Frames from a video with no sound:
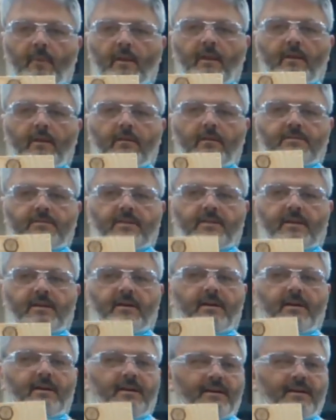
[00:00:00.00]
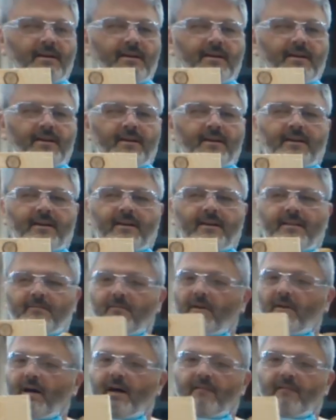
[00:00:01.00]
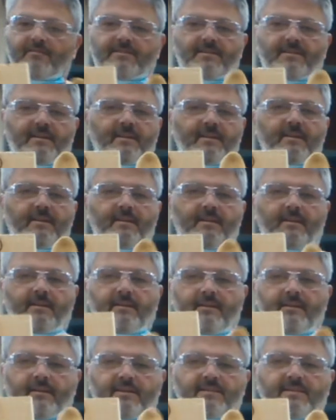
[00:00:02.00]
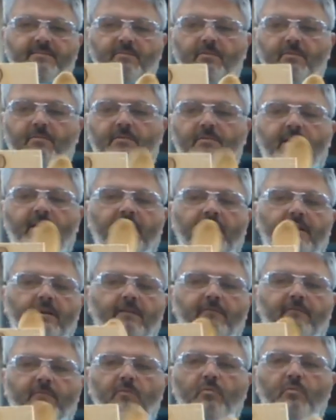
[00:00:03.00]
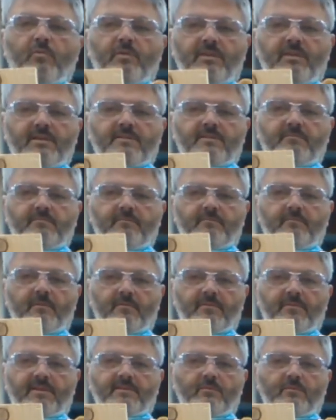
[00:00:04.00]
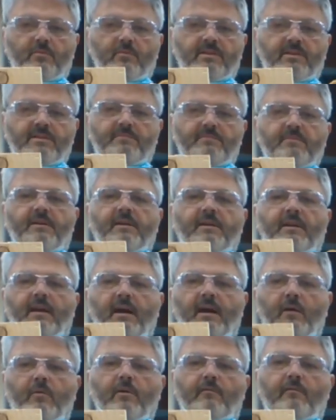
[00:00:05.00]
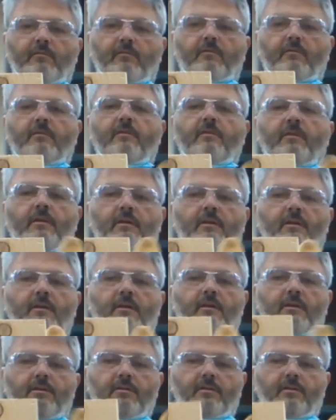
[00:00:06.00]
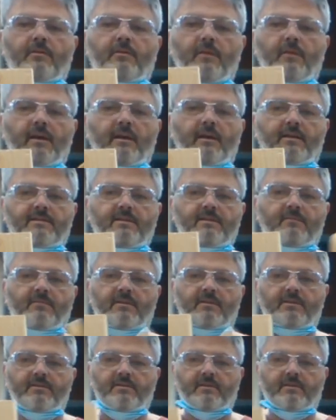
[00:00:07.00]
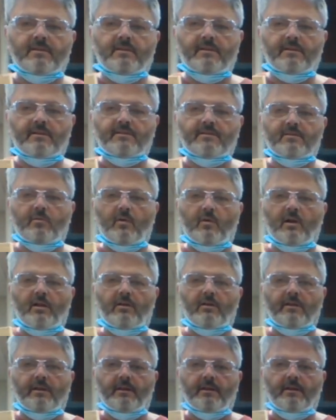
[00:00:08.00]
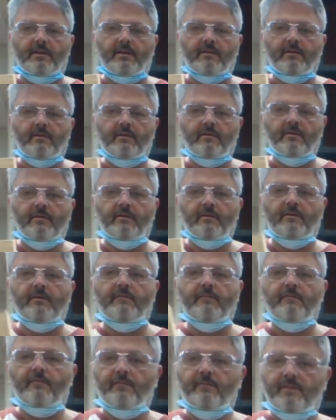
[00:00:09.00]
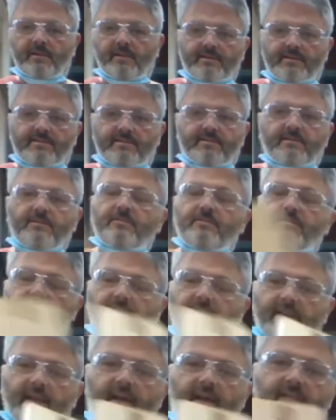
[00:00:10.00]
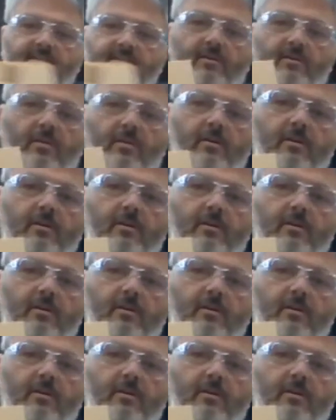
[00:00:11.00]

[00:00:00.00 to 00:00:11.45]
Looks like, obviously, this spoon did not come from a piece of wood this big. However, you can make something this quality from this using that saw